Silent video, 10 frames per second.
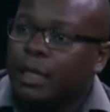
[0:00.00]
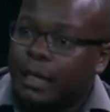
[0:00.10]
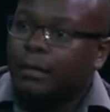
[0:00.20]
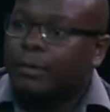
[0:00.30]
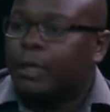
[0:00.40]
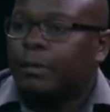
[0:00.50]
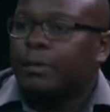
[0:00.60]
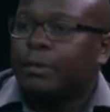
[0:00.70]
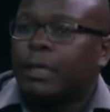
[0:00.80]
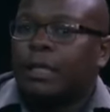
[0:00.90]
help
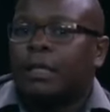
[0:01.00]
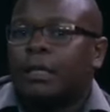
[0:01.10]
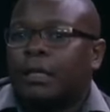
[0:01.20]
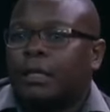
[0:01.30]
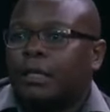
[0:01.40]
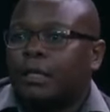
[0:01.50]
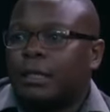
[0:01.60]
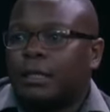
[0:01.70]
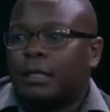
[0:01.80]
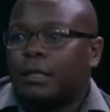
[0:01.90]
them
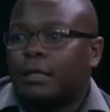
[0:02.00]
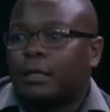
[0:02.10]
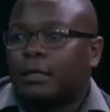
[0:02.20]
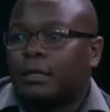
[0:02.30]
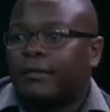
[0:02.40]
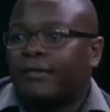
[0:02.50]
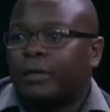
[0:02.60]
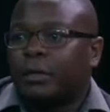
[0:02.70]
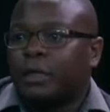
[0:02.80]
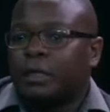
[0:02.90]
in their
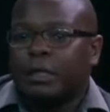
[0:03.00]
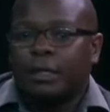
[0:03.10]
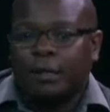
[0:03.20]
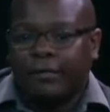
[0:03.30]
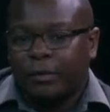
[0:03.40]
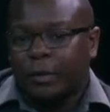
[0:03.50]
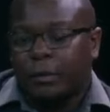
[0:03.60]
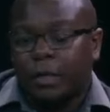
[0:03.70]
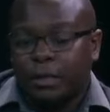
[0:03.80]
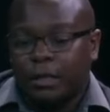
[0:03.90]
farming
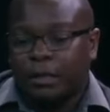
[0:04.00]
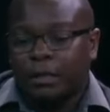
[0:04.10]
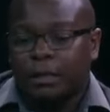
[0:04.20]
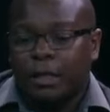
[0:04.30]
practices.